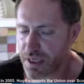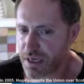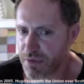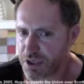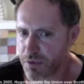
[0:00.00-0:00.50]
I think
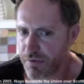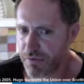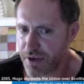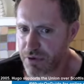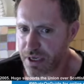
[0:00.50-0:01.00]
I'm much more of a
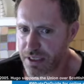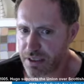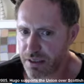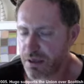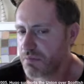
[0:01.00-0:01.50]

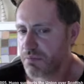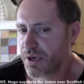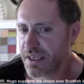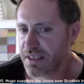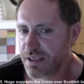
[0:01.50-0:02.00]
federalist,
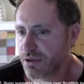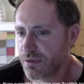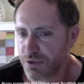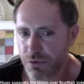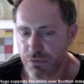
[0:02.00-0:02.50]
but I'd
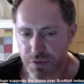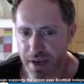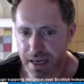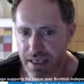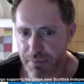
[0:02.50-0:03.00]
still sort of
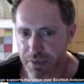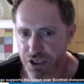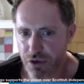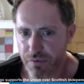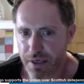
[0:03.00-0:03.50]
respect the
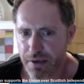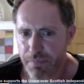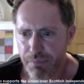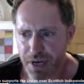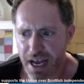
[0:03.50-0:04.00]
ambition of it.
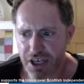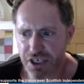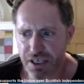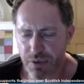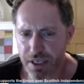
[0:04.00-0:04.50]
But
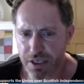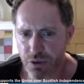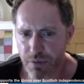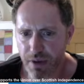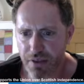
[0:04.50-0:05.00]
actually, when they
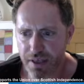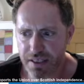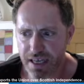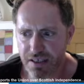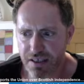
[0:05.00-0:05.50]
talk about this,
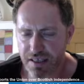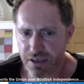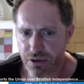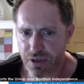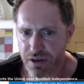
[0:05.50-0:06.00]
that's a
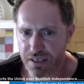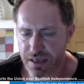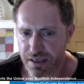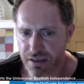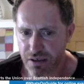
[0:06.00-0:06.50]
signal they're
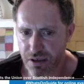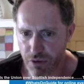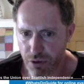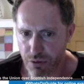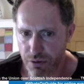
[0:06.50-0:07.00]
sending to their
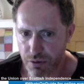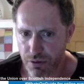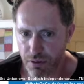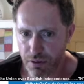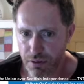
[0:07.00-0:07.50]
own.
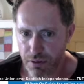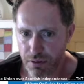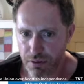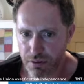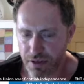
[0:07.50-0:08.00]

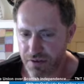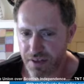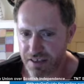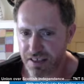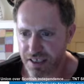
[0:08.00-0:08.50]

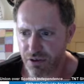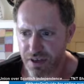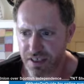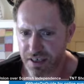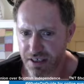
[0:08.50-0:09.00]
That's the signal
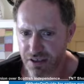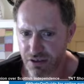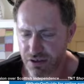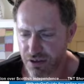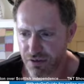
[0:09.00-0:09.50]
they're sending
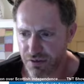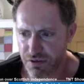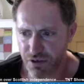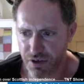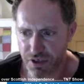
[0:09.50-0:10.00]
to
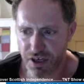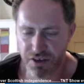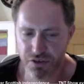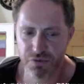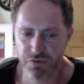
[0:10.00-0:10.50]
the kind
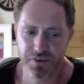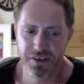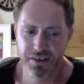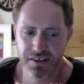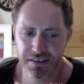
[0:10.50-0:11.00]
of sort of
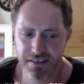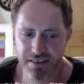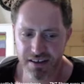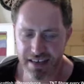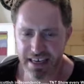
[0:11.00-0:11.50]

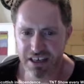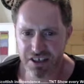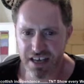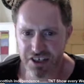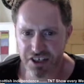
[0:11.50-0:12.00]
slight
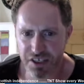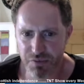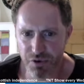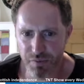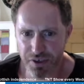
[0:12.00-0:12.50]
English nationalist
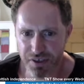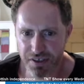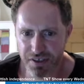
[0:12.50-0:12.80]
movement.